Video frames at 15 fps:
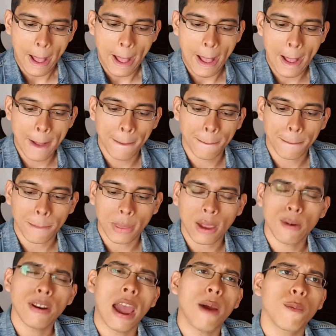
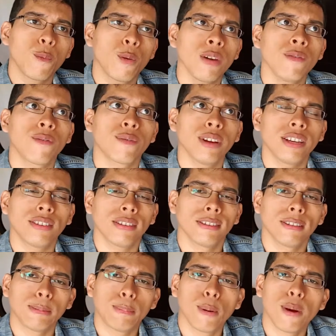Now we've reached at
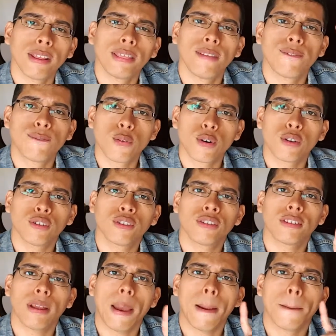this point the
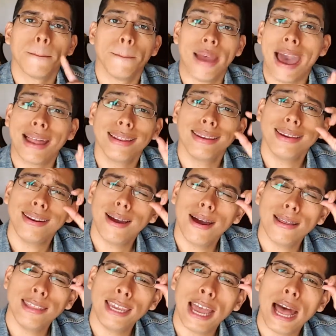first ballad
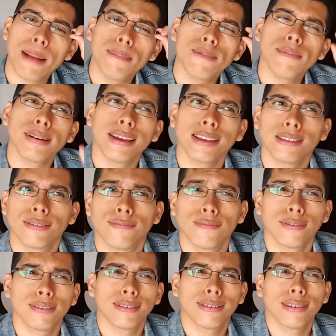on the album, I guess
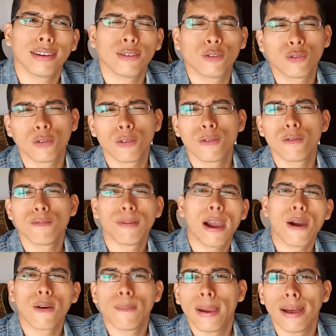first like slow
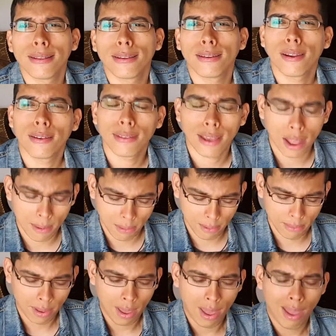power ballad on the
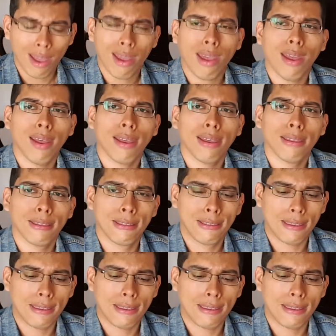album, and